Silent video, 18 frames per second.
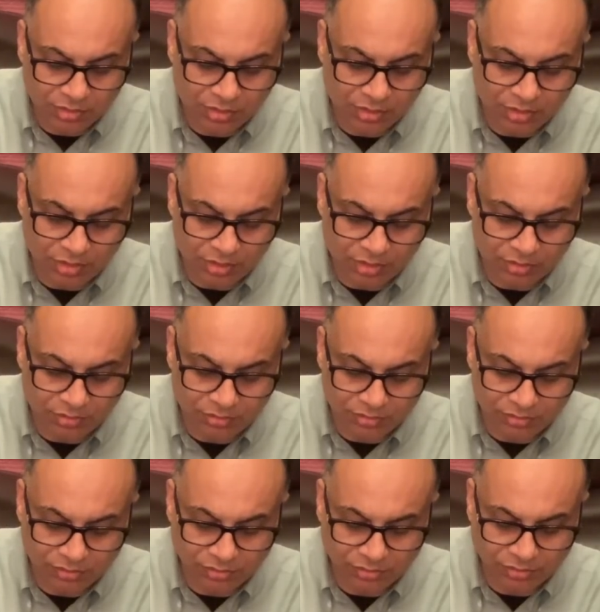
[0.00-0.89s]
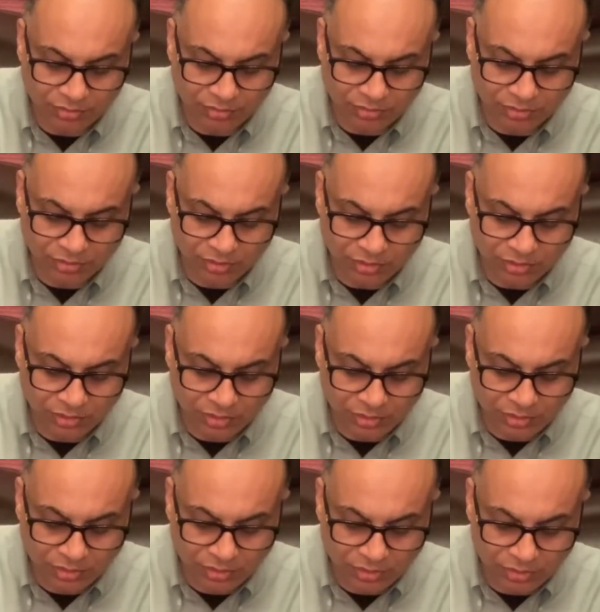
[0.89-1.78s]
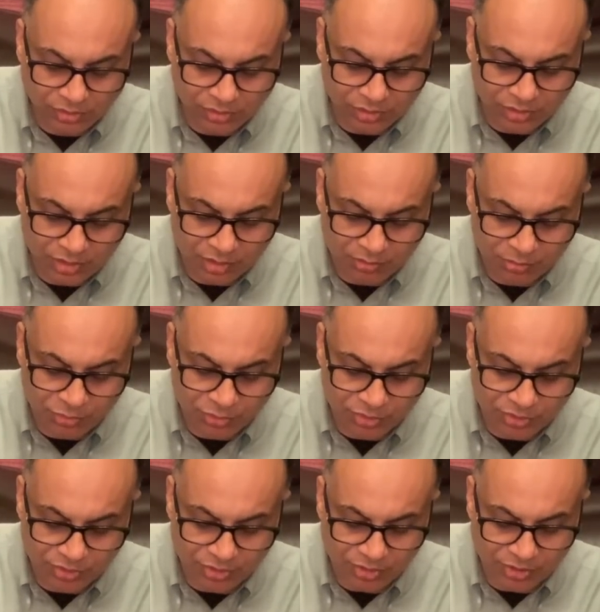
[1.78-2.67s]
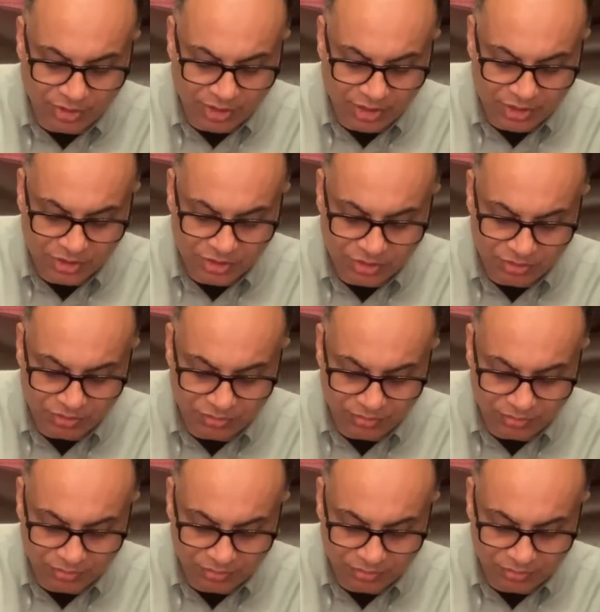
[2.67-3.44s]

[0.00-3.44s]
okay, so you can put your cash too.